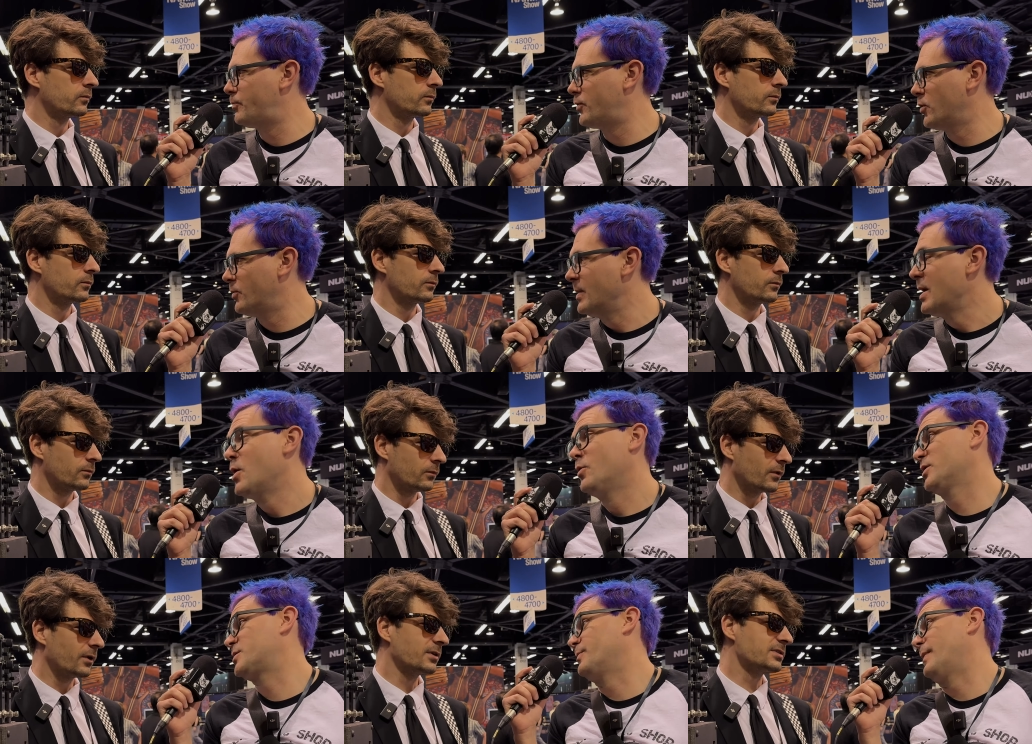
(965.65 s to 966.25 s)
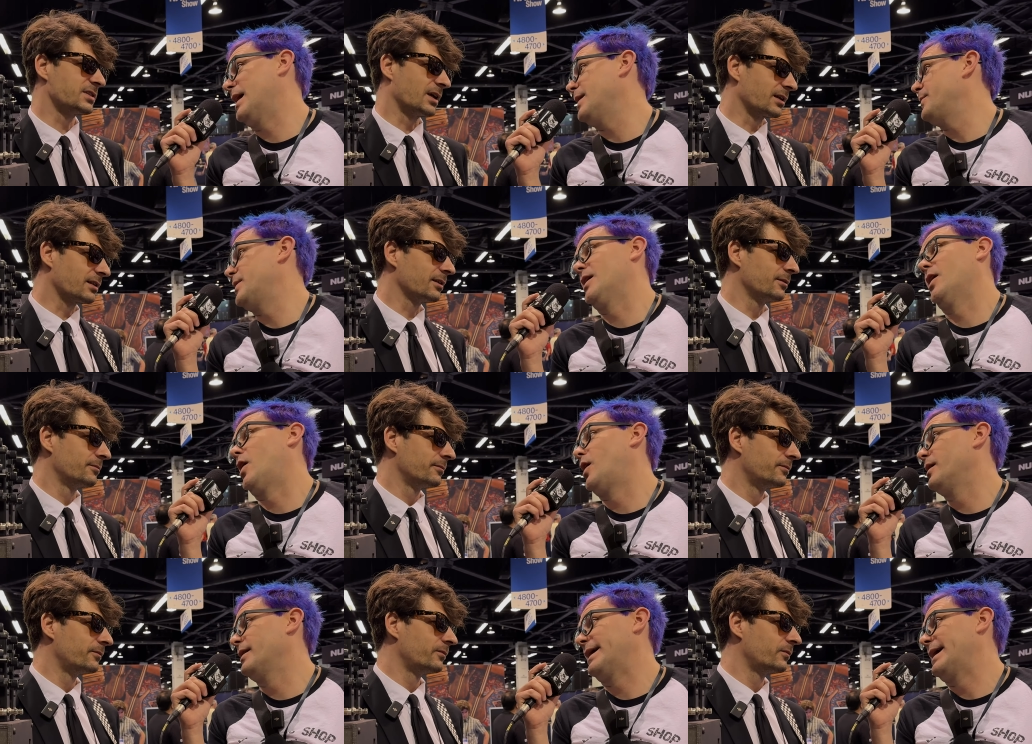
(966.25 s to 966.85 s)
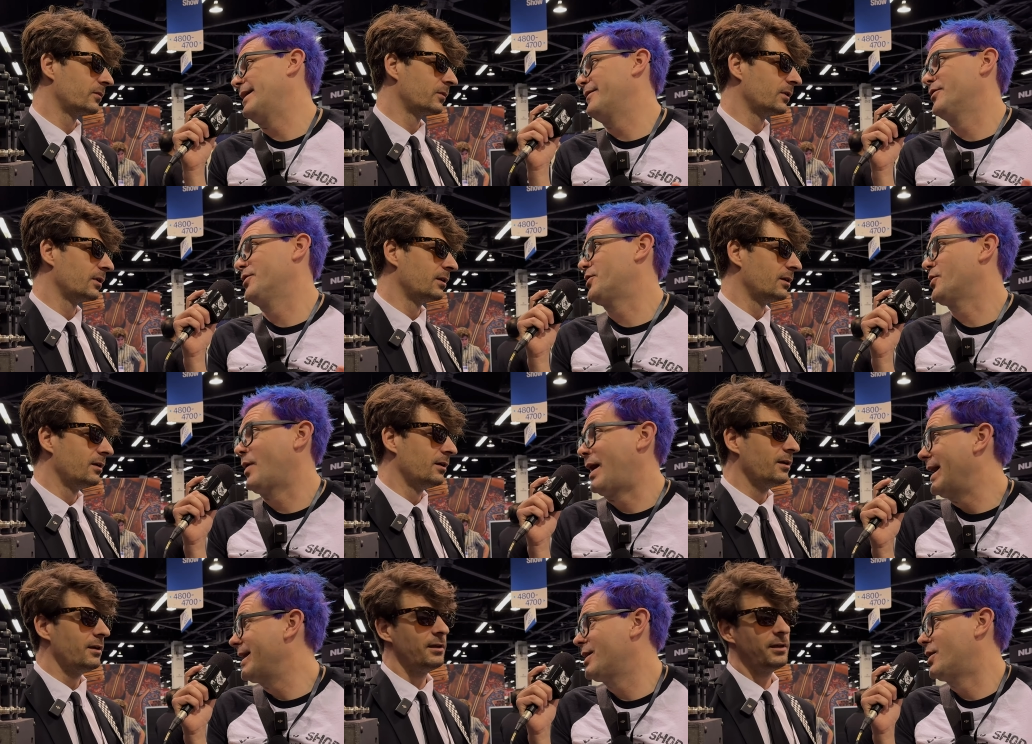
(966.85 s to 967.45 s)
Speaker 1: boop, which might be all they ever do.
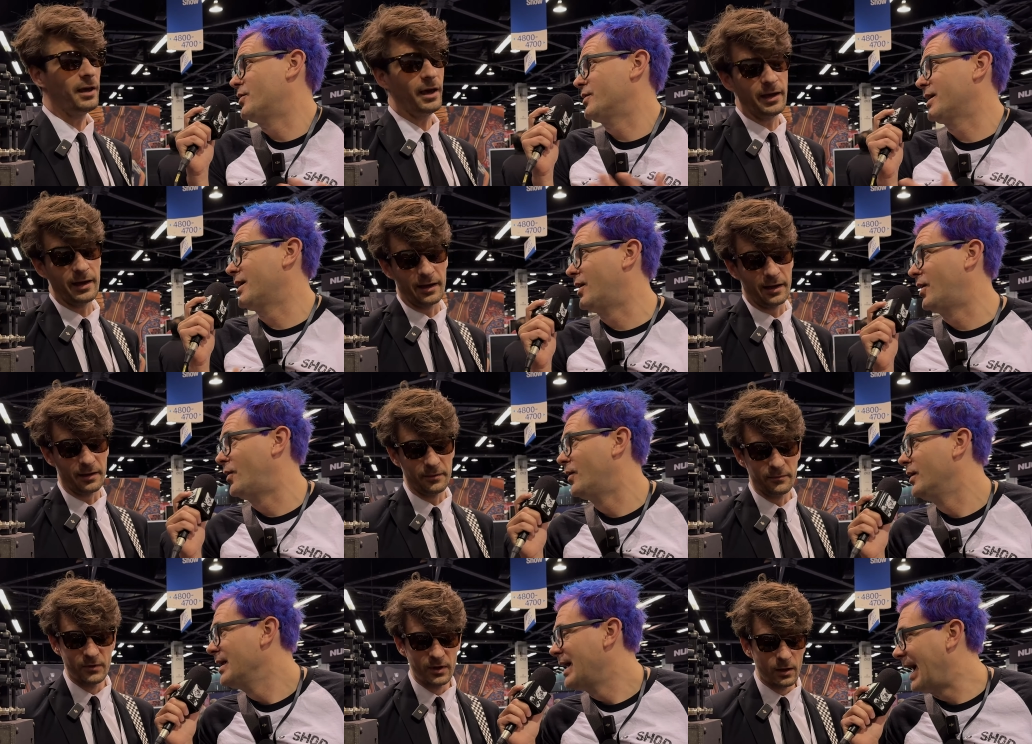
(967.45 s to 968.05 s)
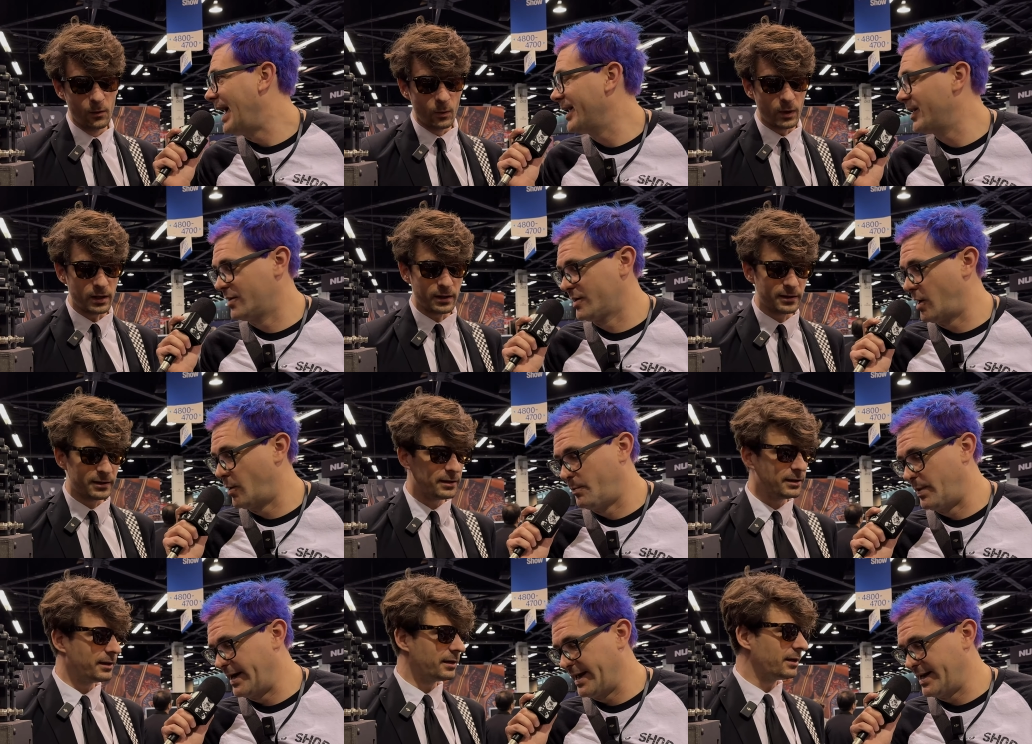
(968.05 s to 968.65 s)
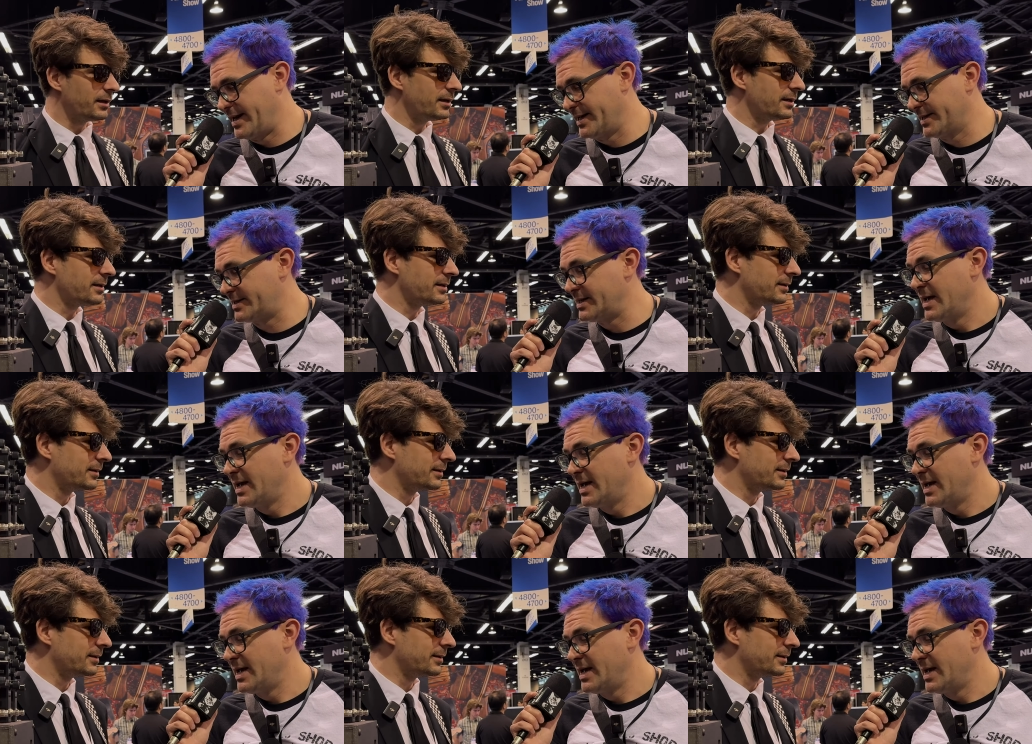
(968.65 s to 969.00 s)
I don't yeah, know. I don't know, but it is